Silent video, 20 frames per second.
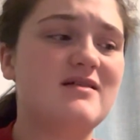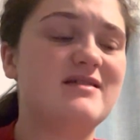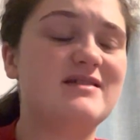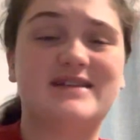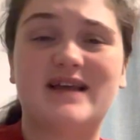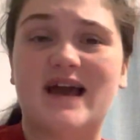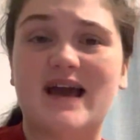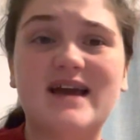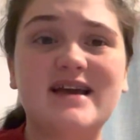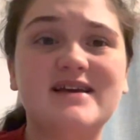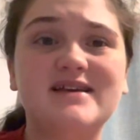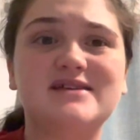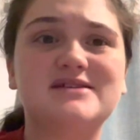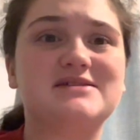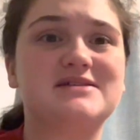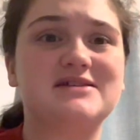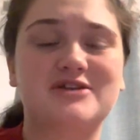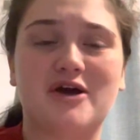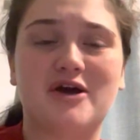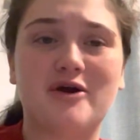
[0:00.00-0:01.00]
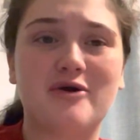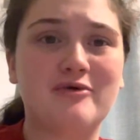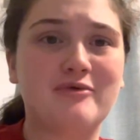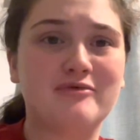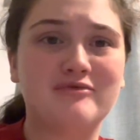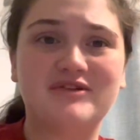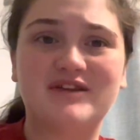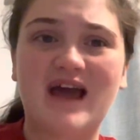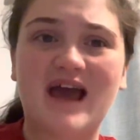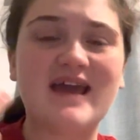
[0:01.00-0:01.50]
days, you
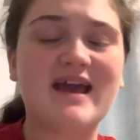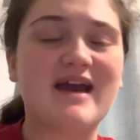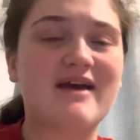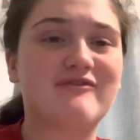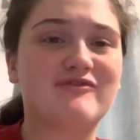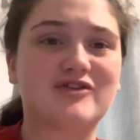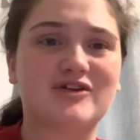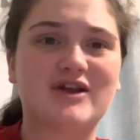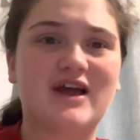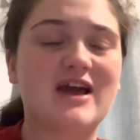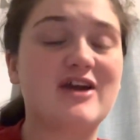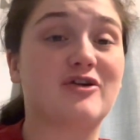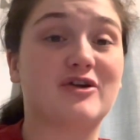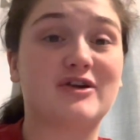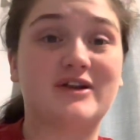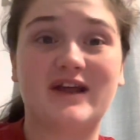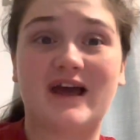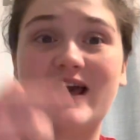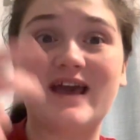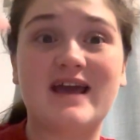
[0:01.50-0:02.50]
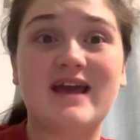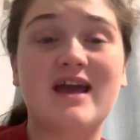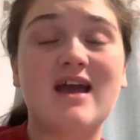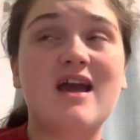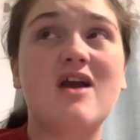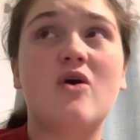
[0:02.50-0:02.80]
know, day after day or day